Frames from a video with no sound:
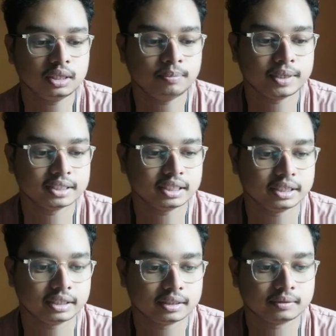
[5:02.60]

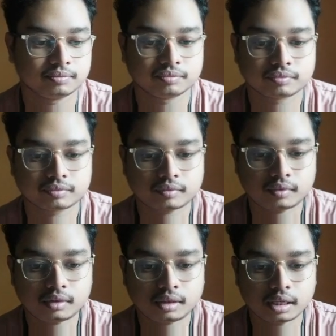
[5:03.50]
present
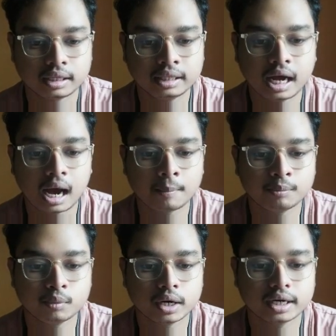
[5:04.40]
in the
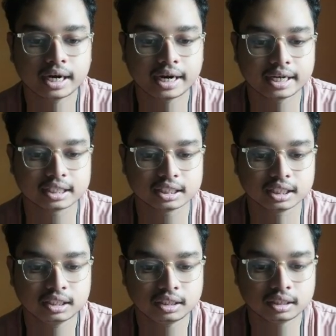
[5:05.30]
upward
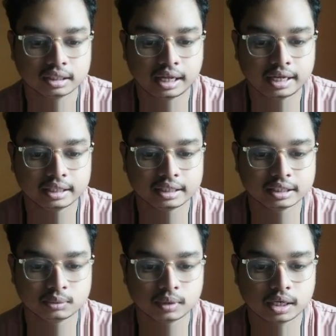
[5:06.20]
direction, like
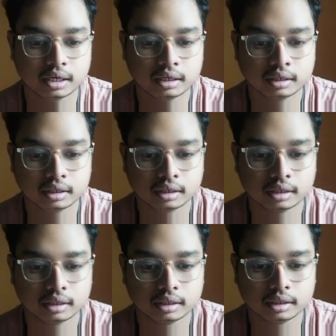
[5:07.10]
this one,
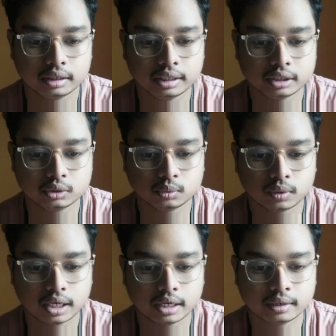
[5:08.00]
this
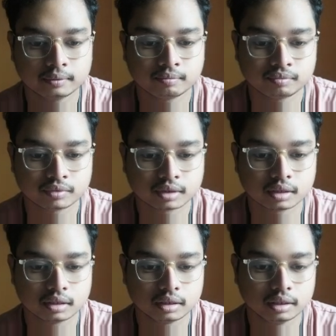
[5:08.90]
one,
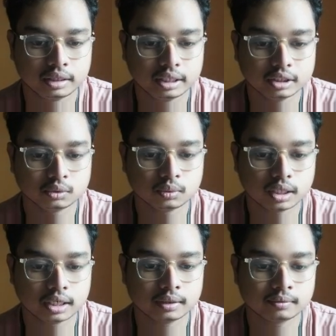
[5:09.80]
this
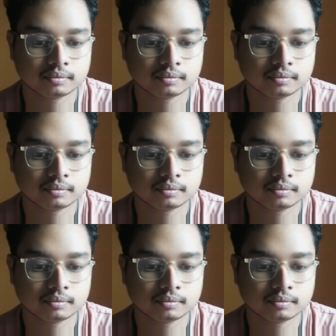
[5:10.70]
one,